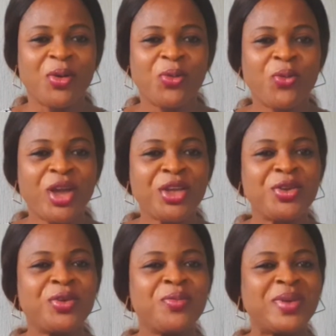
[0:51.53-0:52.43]
when
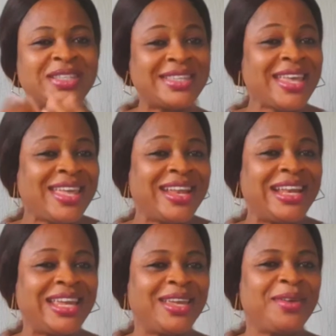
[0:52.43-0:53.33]
you
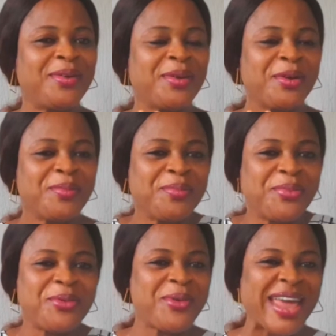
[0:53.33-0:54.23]
mistakenly
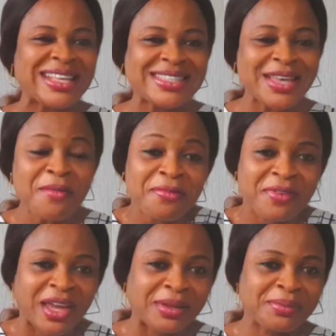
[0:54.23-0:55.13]
break
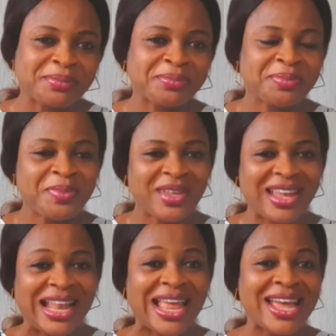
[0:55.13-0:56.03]
something, a
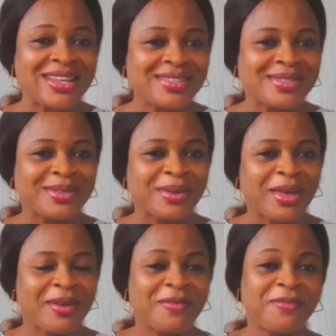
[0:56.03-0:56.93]
glass,
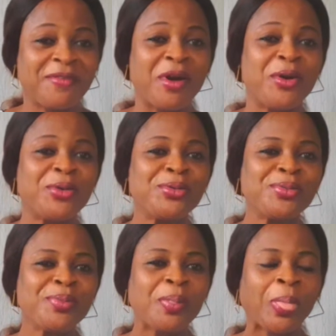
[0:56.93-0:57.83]

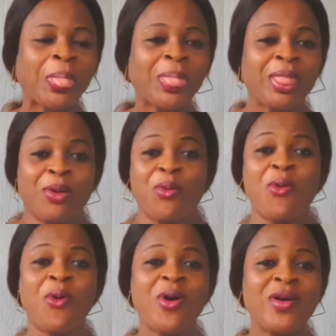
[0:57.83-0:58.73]
phone,
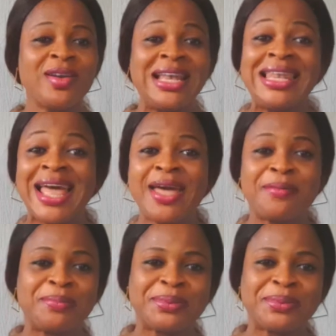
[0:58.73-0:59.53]
or lamp.